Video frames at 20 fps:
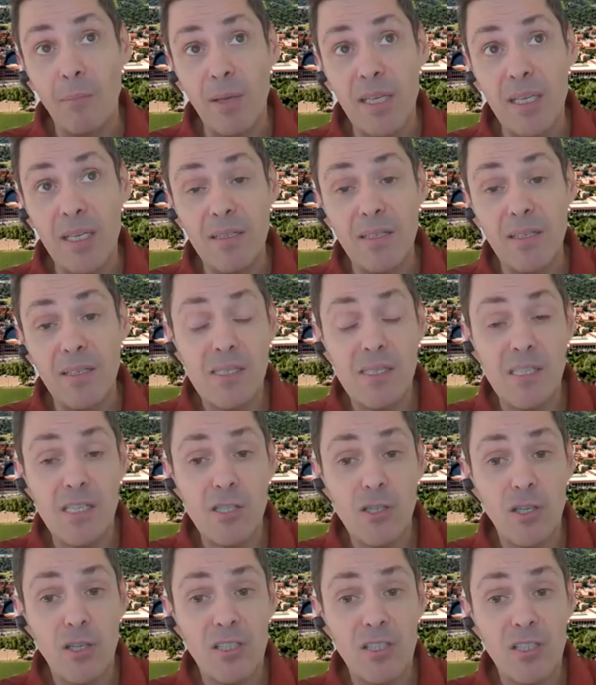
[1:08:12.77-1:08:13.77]
But there, there is
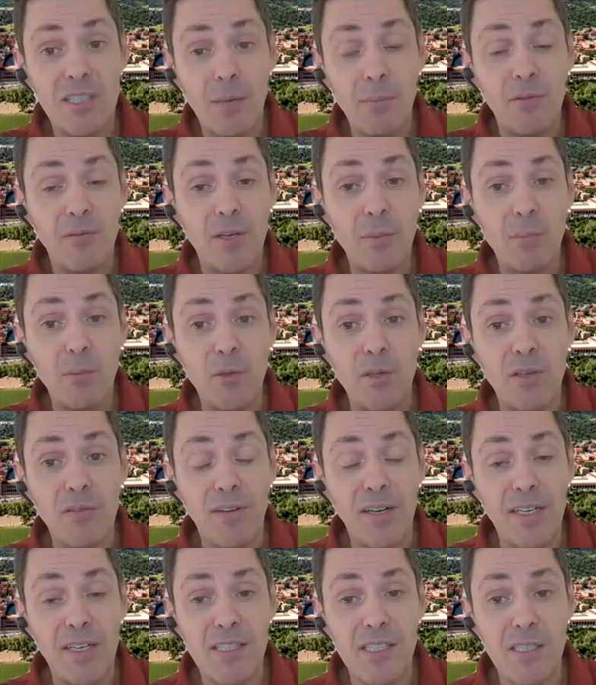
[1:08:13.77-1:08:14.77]
this other type of air
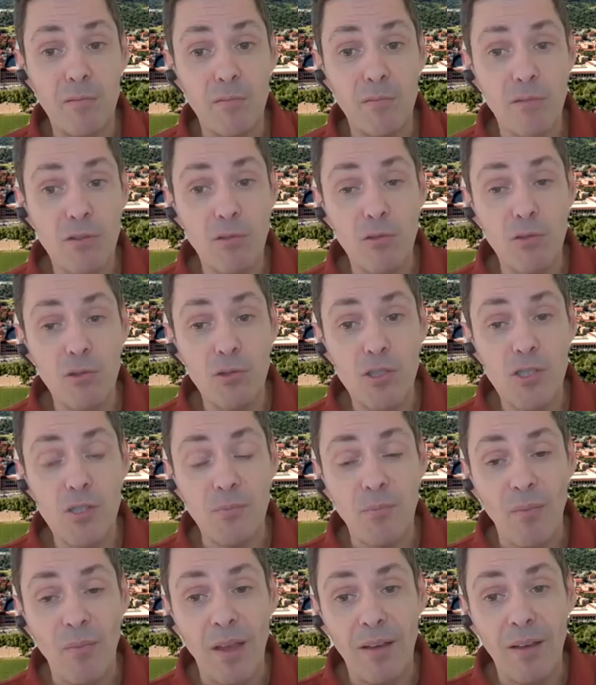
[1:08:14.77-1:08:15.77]
purifier thing which you use
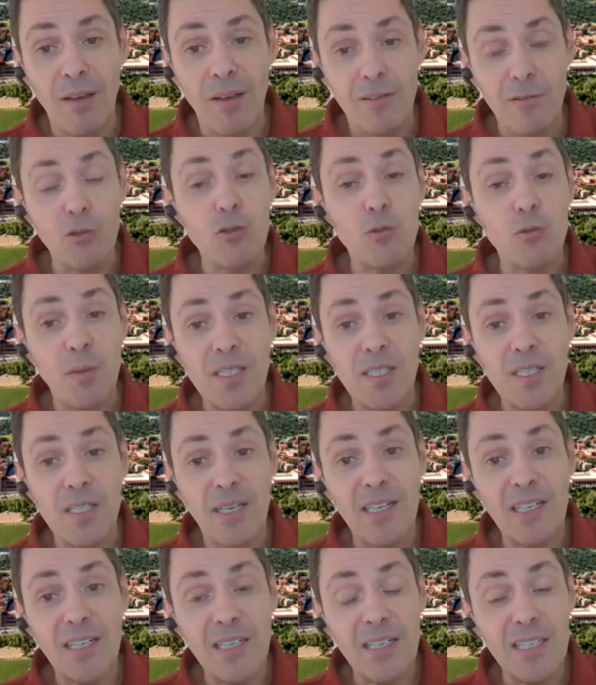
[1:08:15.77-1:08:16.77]
use
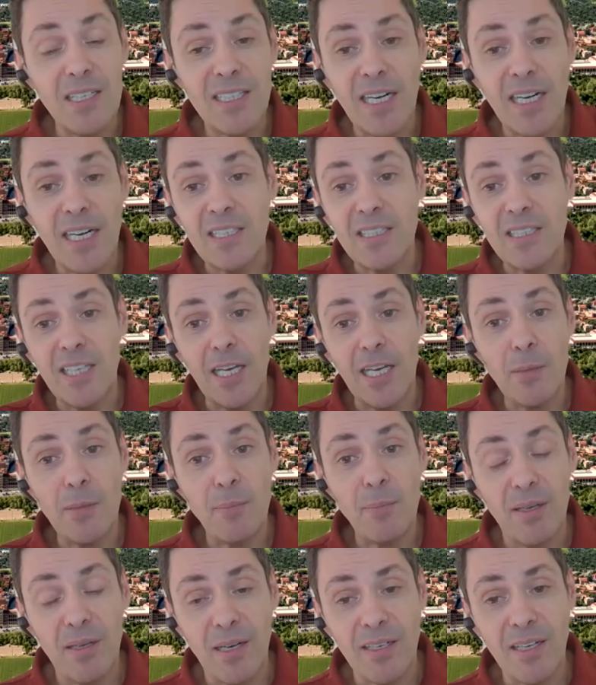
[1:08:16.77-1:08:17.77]
basically literally
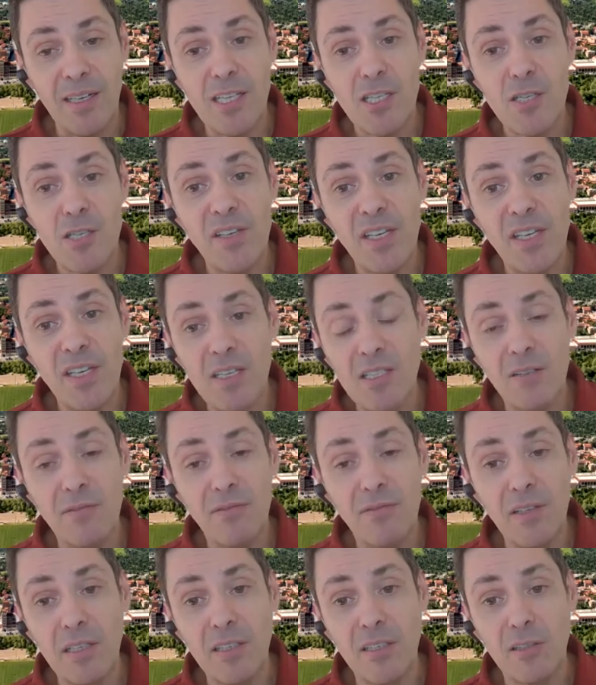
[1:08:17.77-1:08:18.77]
tape an
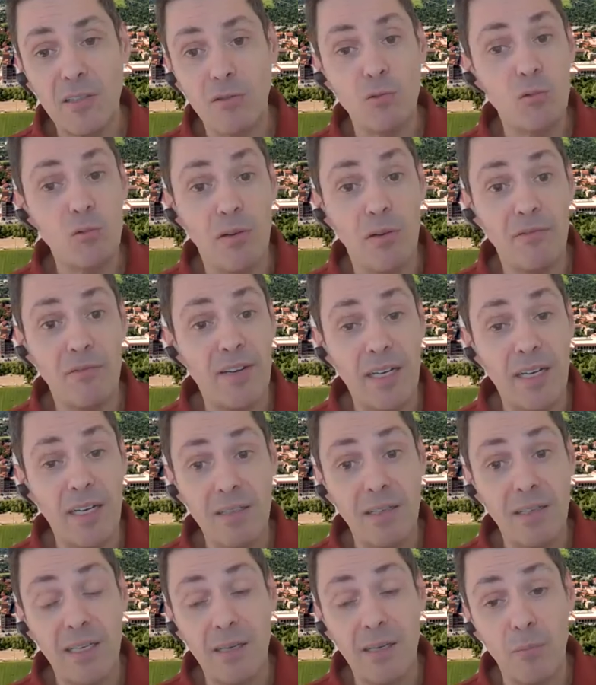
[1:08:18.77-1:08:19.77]
HVAC filter onto a
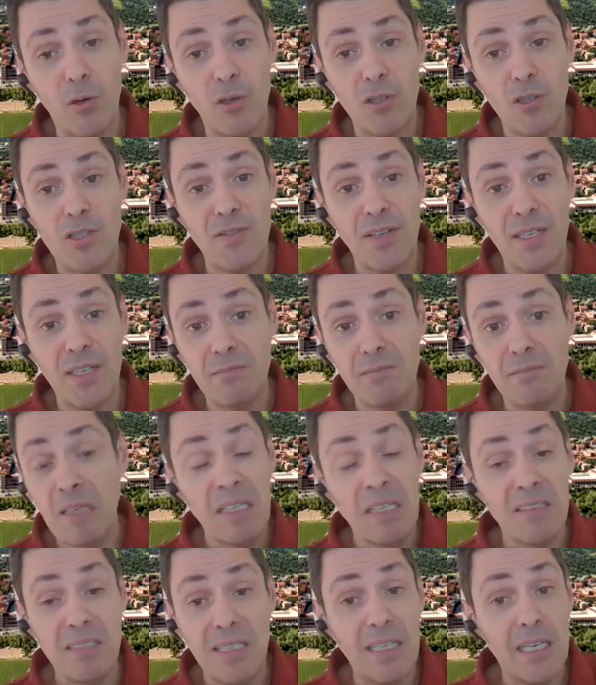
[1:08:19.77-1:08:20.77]
fan like a box fan
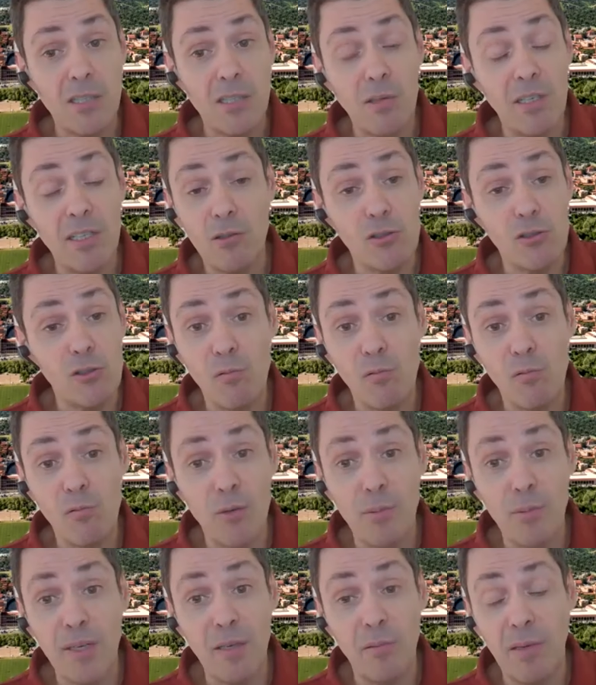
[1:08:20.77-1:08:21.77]
that actually also
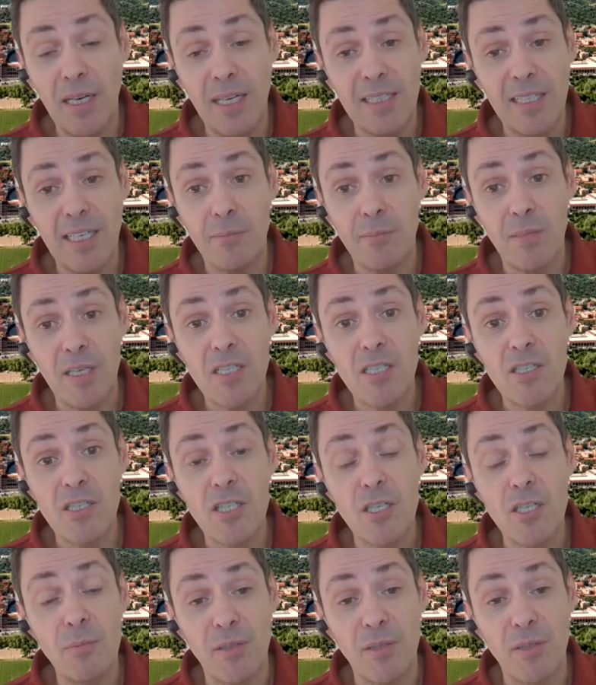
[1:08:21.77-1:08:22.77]
work very well and they're much
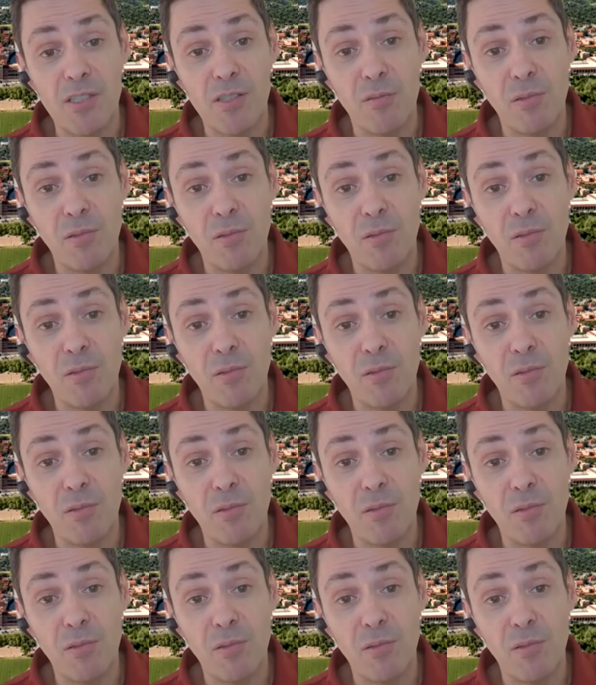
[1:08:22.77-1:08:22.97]
cheaper.